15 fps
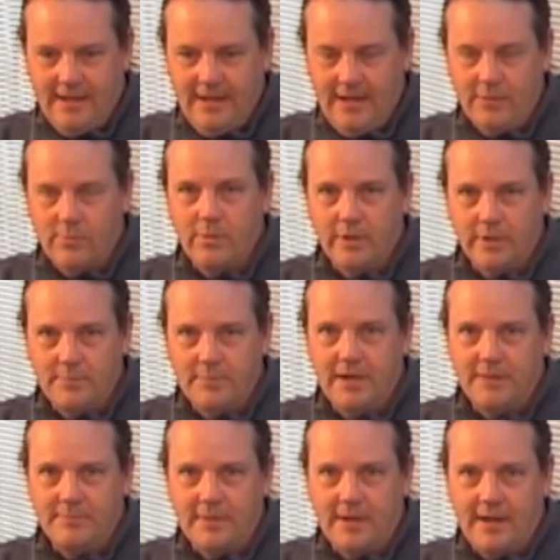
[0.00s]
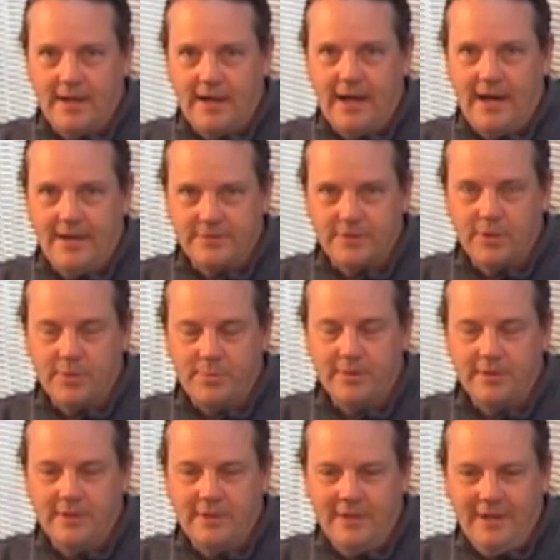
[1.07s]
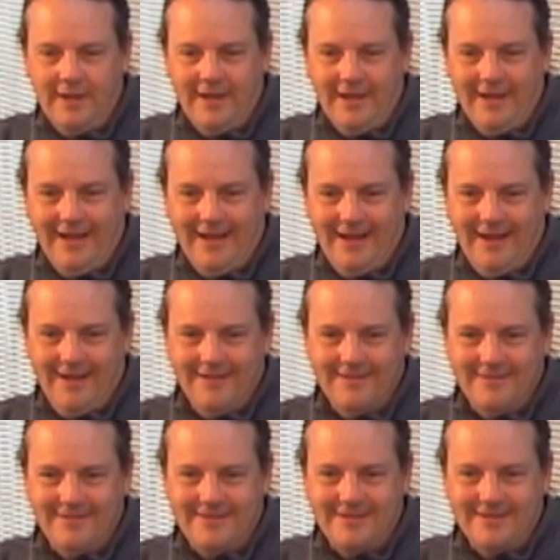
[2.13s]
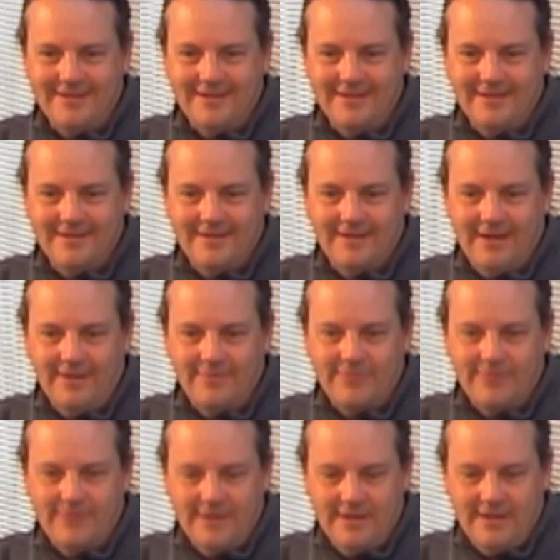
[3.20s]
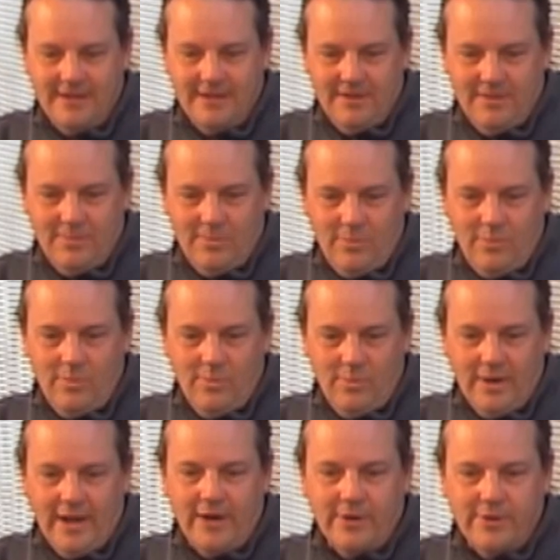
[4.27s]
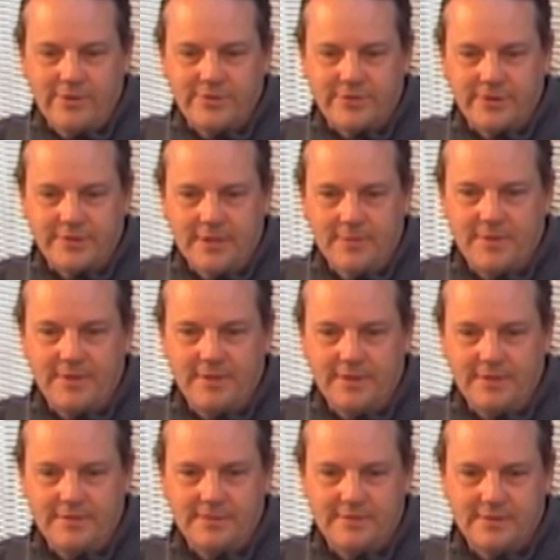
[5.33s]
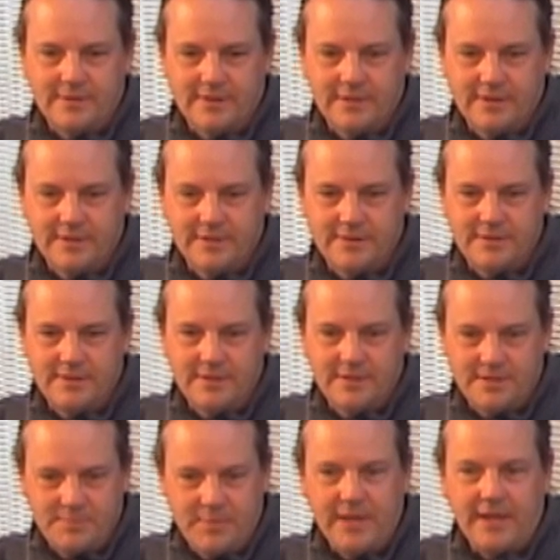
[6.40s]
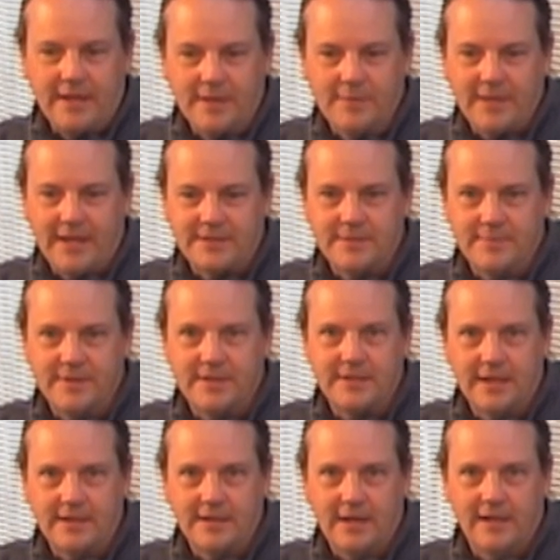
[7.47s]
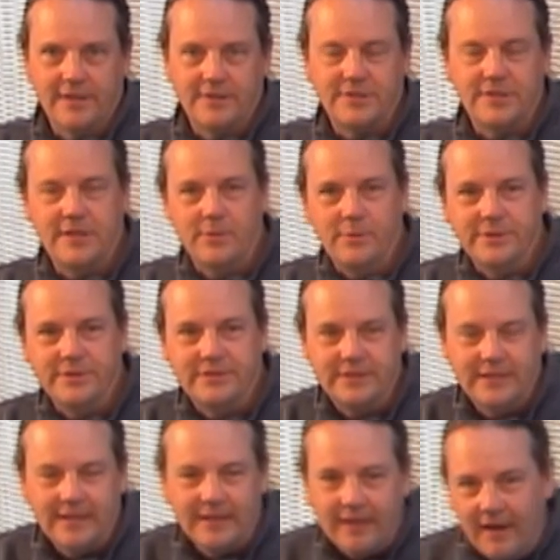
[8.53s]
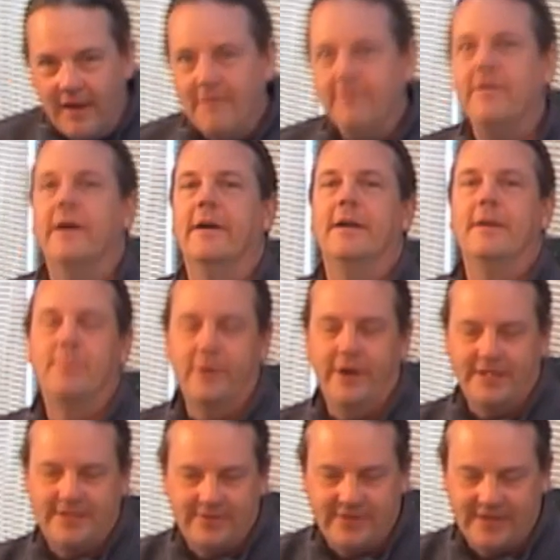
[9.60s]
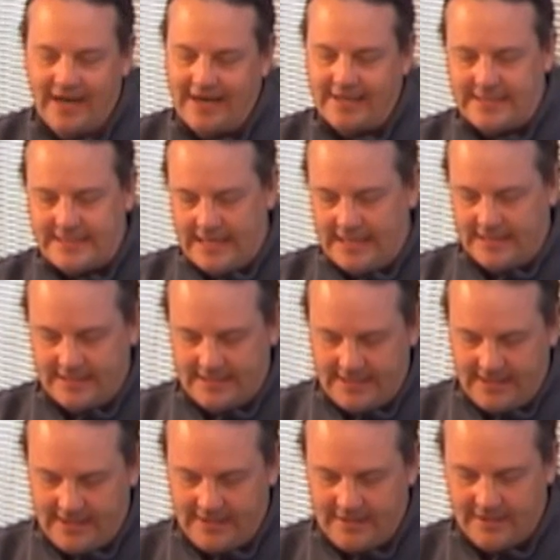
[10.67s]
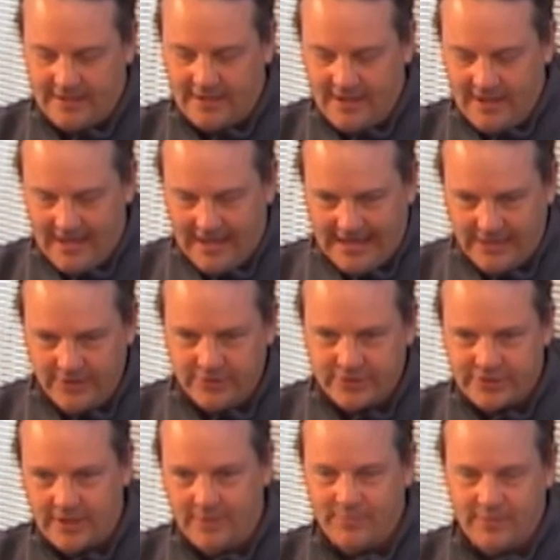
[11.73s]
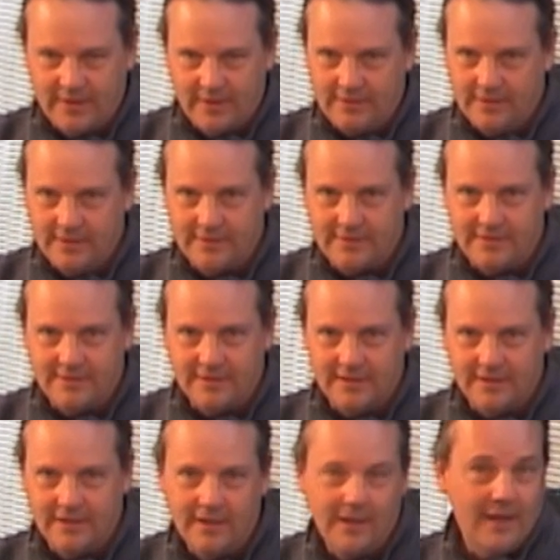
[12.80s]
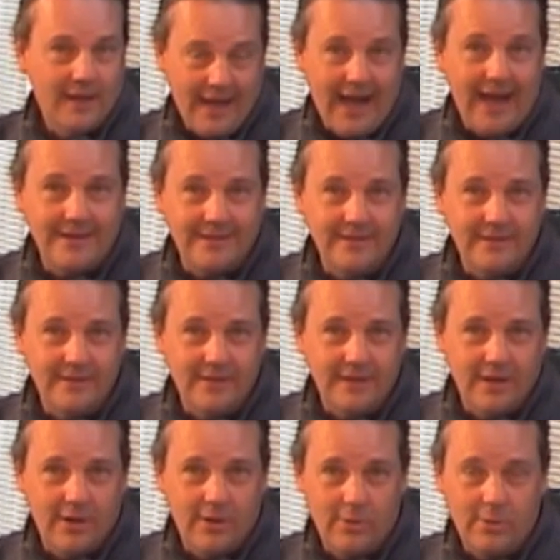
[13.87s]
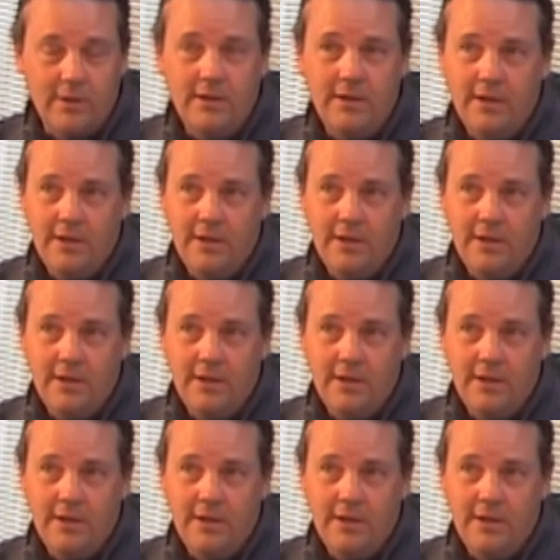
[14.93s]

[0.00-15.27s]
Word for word: it really made my eyes open. And uh, I've, when I heard Sir Timothy's uh, speaking about some of the technology, it was uh, very impressive. And I could tell that he, he knew something that I didn't know